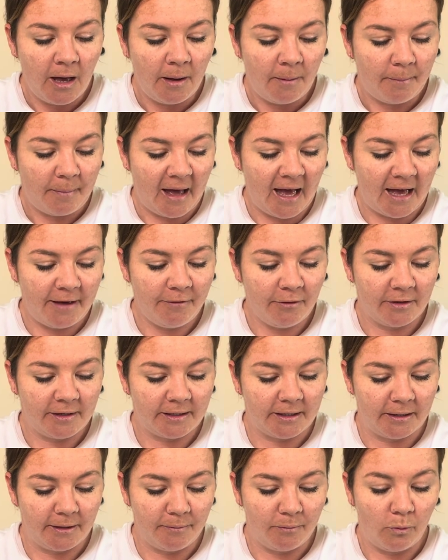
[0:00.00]

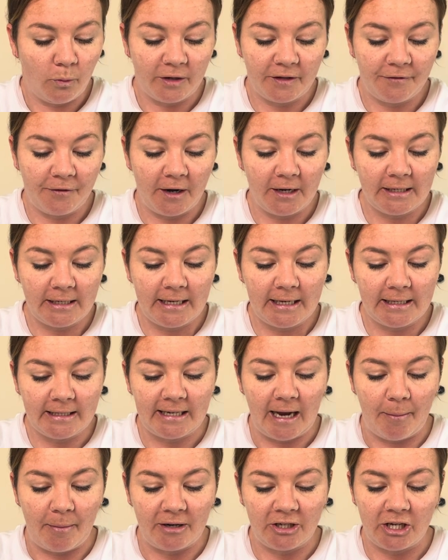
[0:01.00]
Behaviourism was firstly
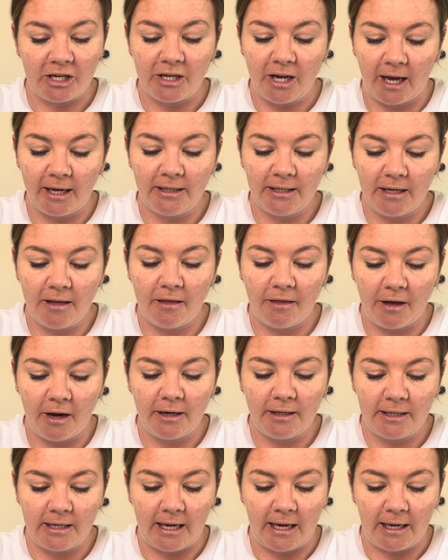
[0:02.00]
established in
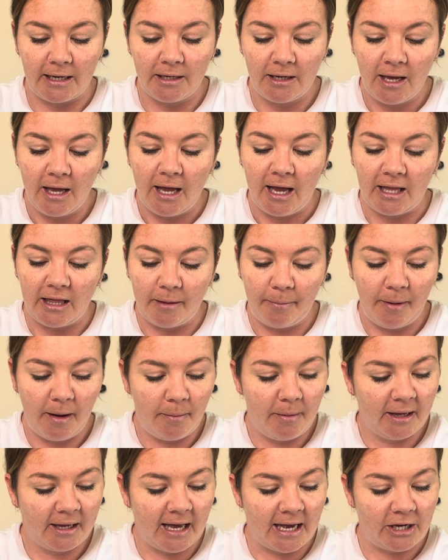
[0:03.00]
1913 in the
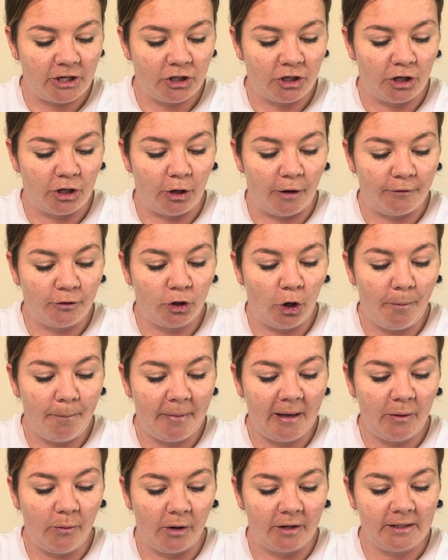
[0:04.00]
publication of John
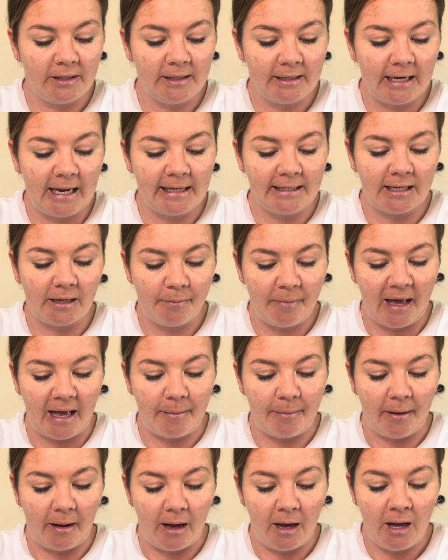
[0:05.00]
B. Watson's classic
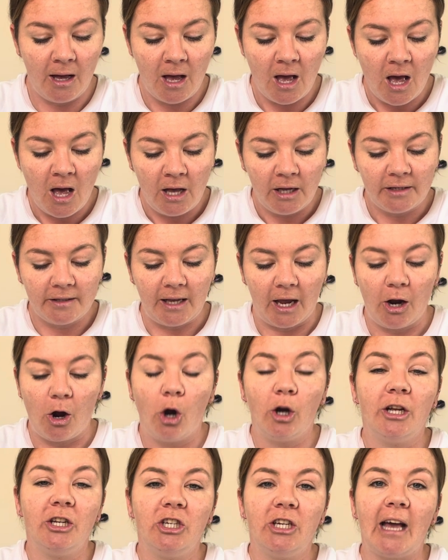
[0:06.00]
paper,
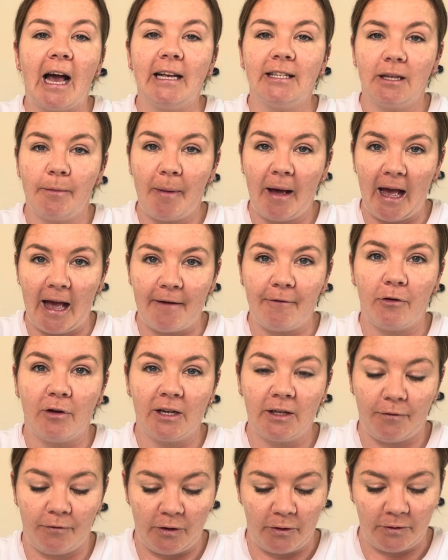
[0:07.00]
Psychology as the
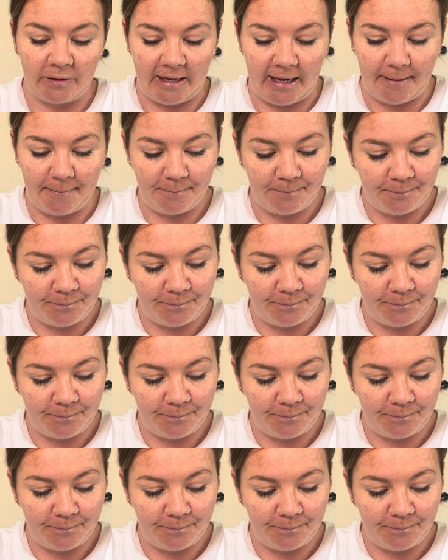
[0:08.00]
Behaviourist Views It.